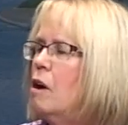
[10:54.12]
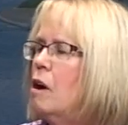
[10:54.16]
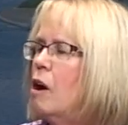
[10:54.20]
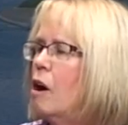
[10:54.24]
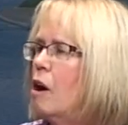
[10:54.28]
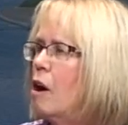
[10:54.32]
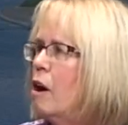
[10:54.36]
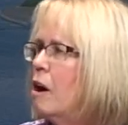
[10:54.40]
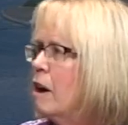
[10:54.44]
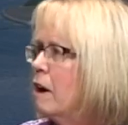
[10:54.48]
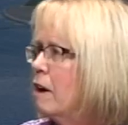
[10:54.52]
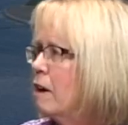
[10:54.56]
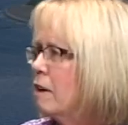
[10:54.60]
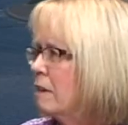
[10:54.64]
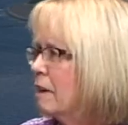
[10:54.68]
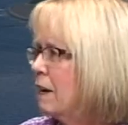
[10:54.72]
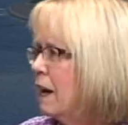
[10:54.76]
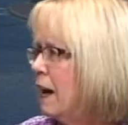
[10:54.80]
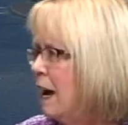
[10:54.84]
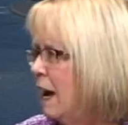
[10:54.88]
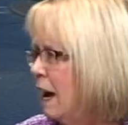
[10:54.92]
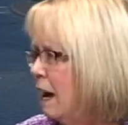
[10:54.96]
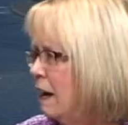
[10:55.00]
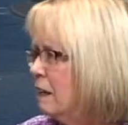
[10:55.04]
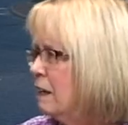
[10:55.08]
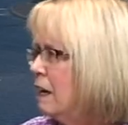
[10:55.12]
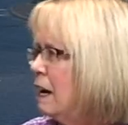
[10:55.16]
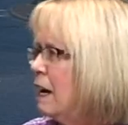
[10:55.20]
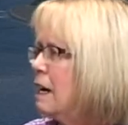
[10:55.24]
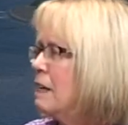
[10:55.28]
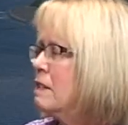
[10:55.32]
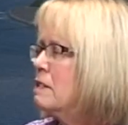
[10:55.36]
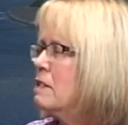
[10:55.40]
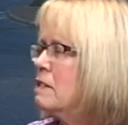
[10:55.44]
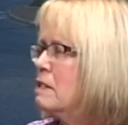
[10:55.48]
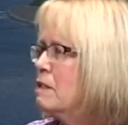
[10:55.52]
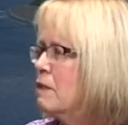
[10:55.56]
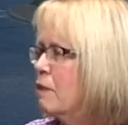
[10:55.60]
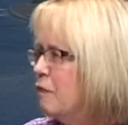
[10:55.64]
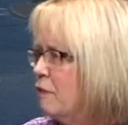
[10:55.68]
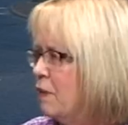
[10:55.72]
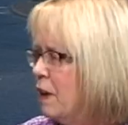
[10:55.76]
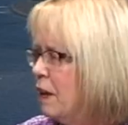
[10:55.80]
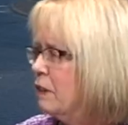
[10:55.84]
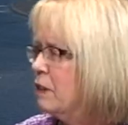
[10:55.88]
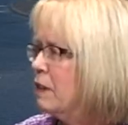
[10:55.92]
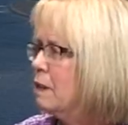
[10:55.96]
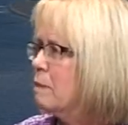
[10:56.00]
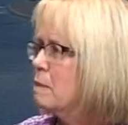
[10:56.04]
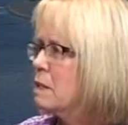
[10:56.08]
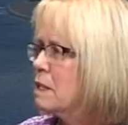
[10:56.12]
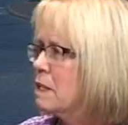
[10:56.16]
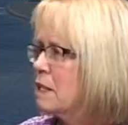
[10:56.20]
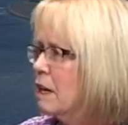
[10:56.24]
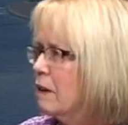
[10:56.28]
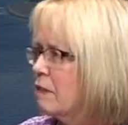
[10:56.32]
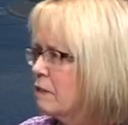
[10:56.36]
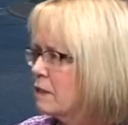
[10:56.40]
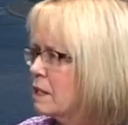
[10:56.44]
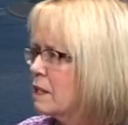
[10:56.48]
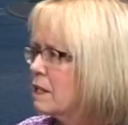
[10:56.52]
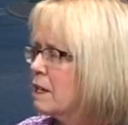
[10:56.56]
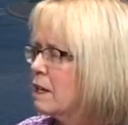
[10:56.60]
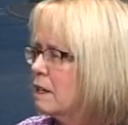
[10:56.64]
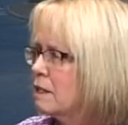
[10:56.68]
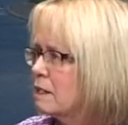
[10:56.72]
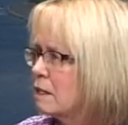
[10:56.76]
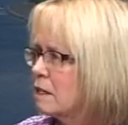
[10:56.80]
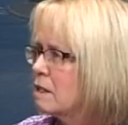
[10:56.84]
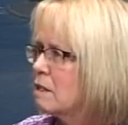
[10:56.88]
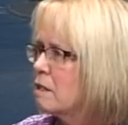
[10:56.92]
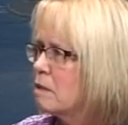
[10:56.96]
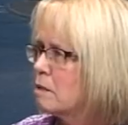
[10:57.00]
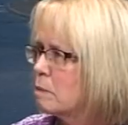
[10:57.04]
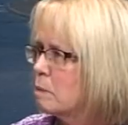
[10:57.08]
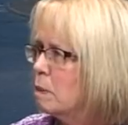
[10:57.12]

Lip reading: our allies defend themselves against this